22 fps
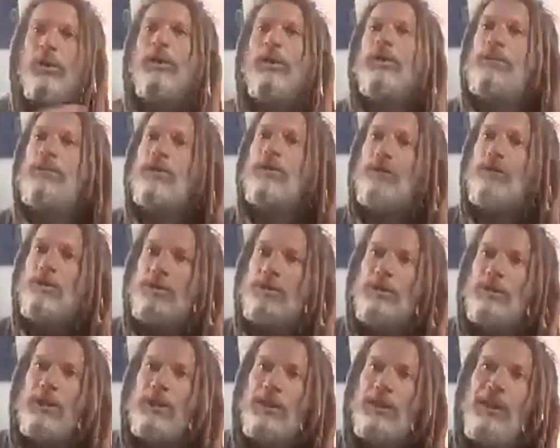to just
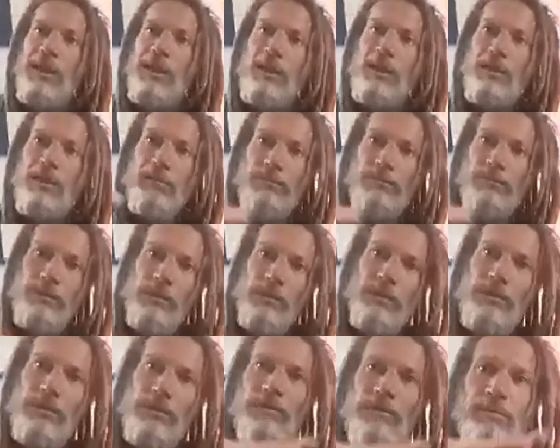like,
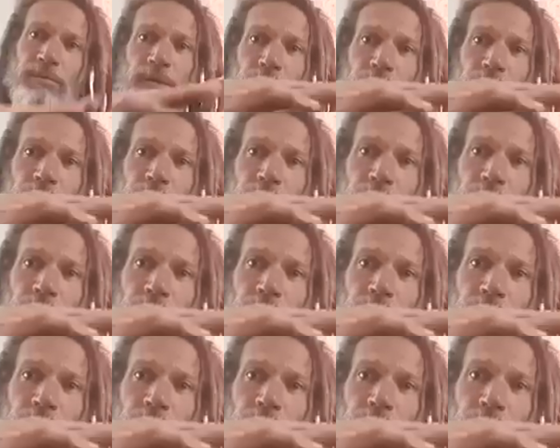
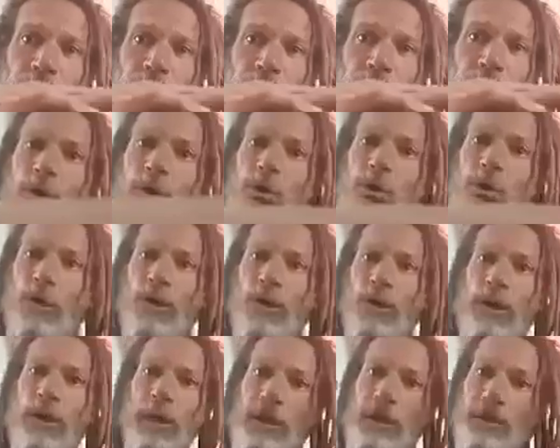just a low,
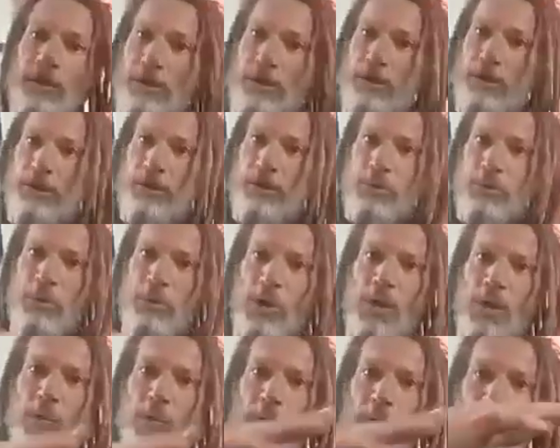a
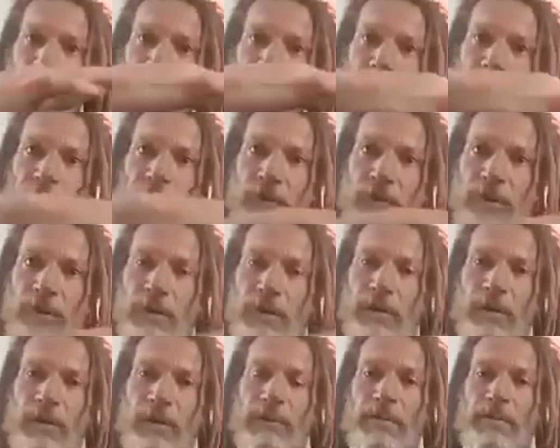small wave.
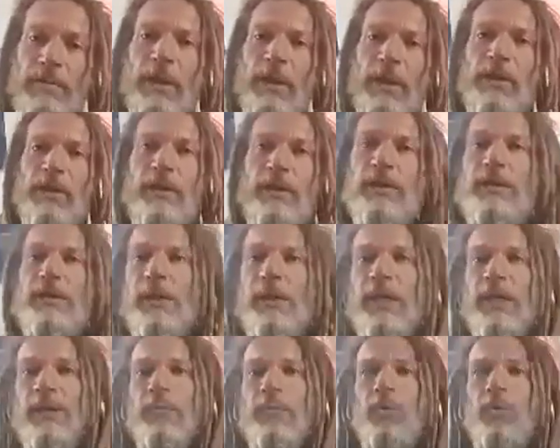
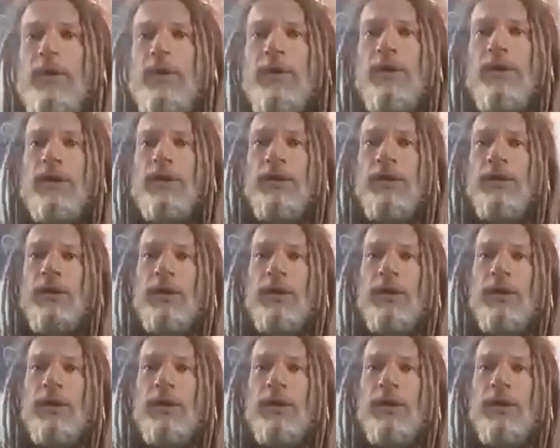Same with